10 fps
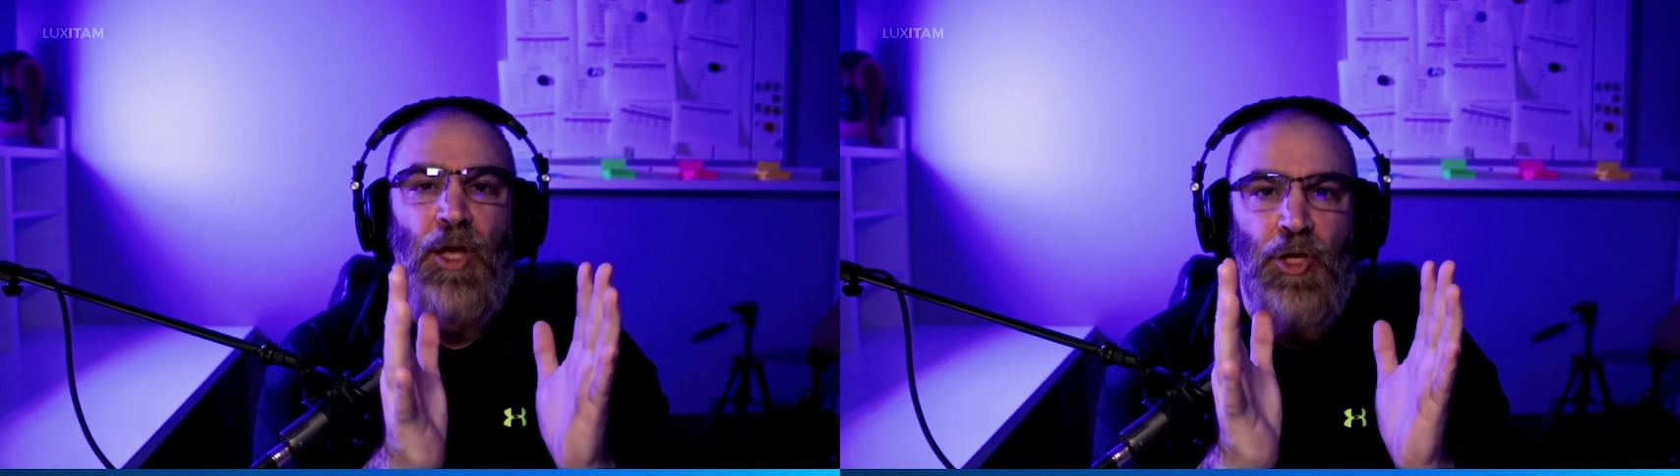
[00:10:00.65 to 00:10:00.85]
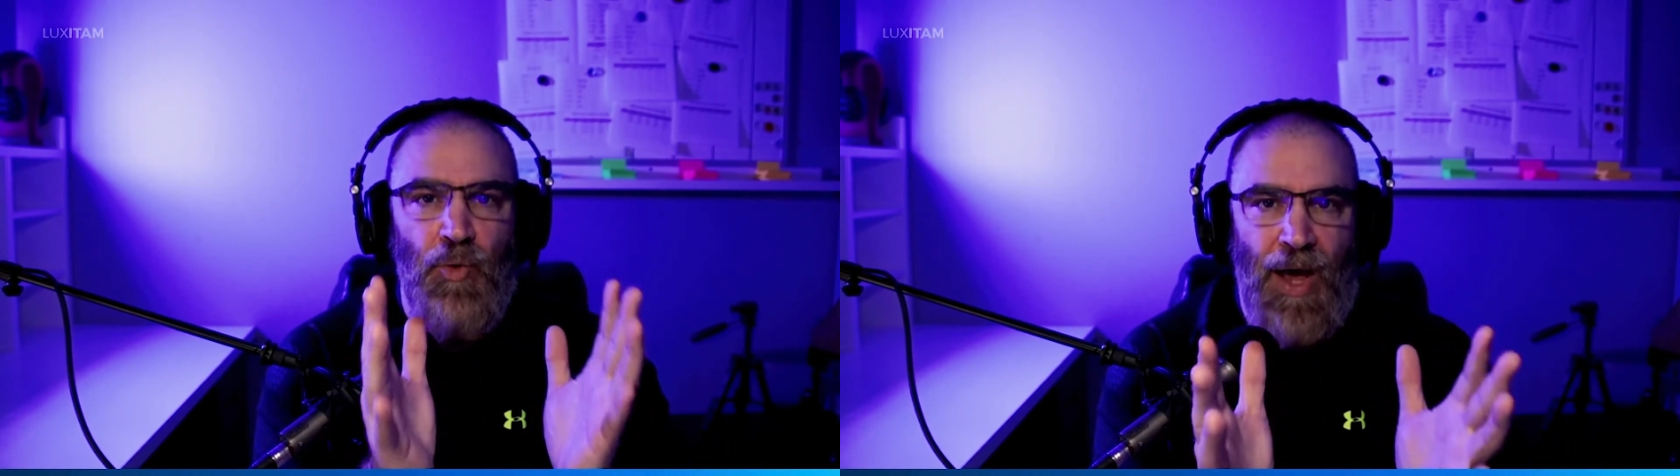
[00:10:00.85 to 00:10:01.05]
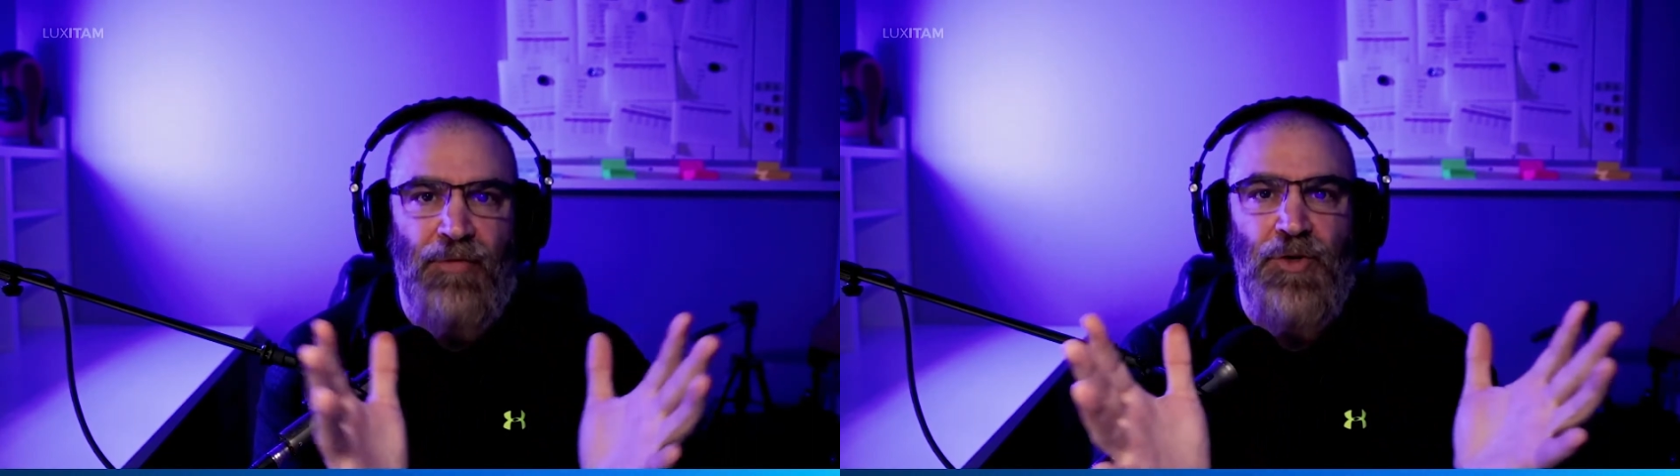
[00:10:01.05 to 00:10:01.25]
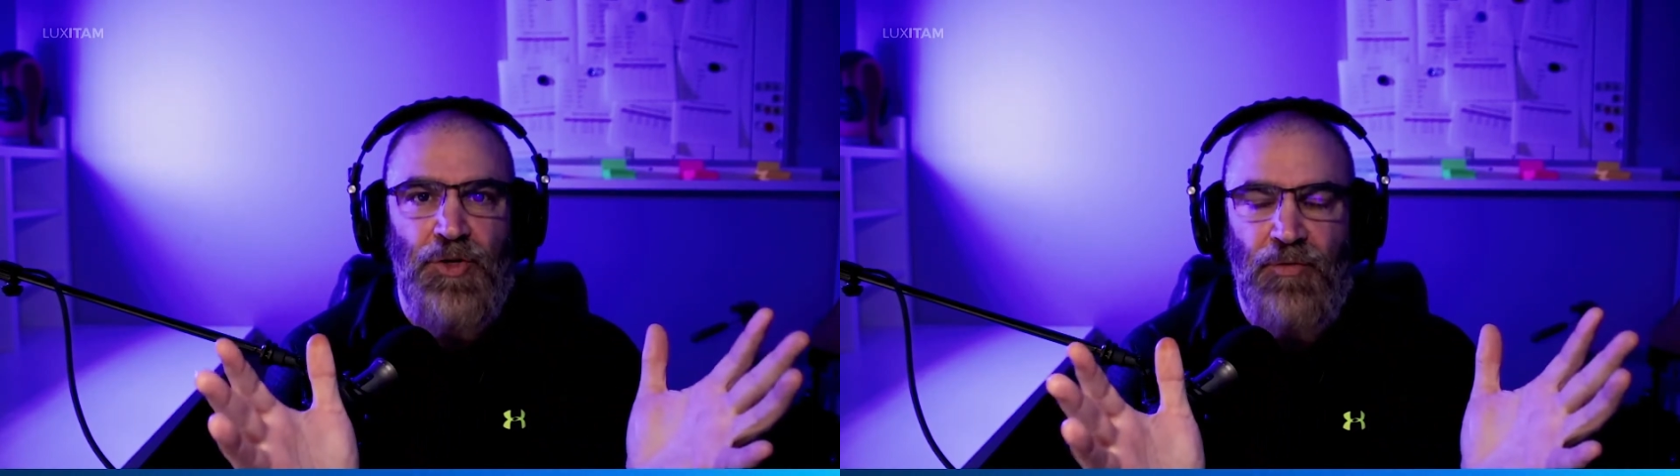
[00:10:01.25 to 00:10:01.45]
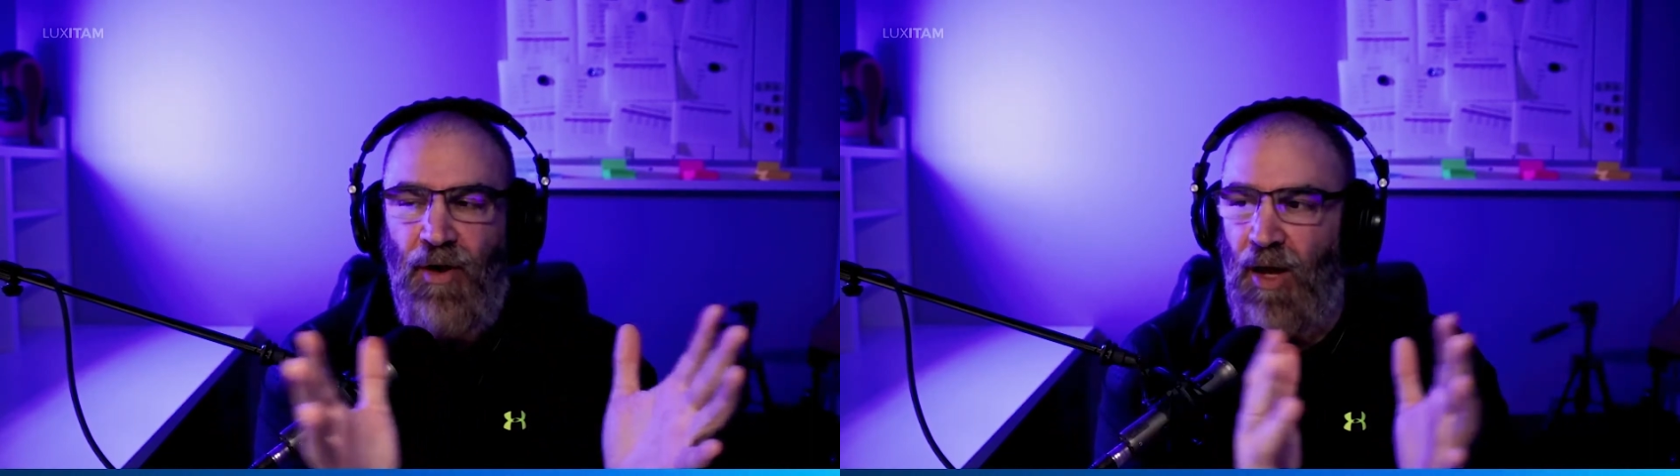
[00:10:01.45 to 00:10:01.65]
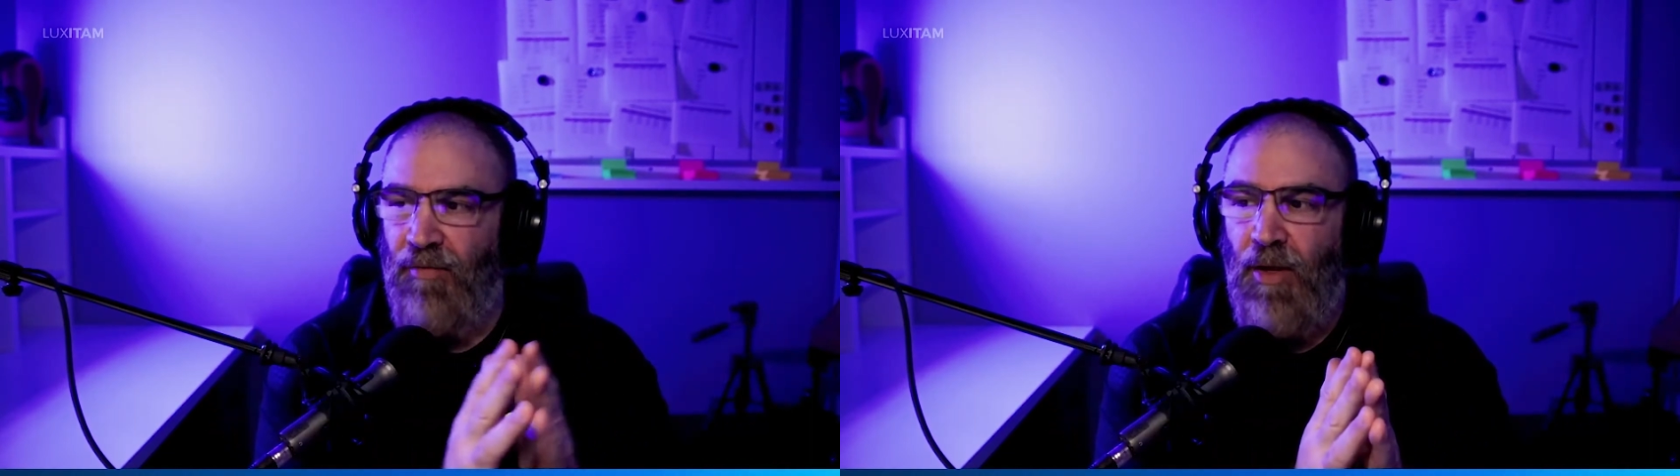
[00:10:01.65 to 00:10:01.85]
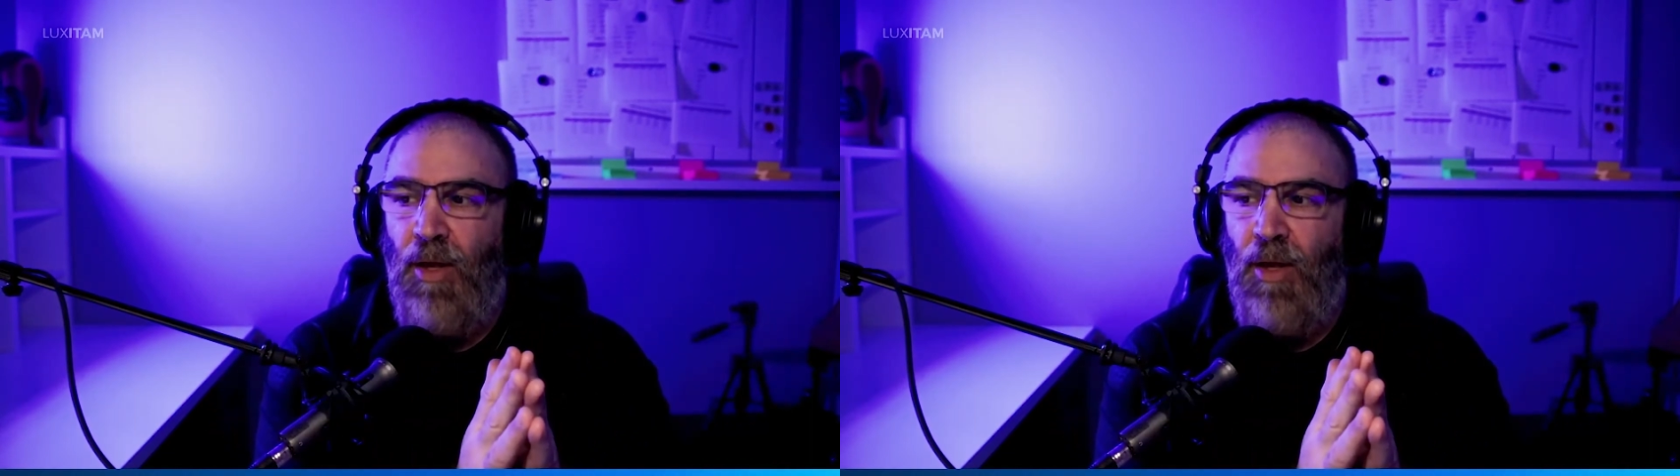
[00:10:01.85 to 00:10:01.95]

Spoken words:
you have to survive.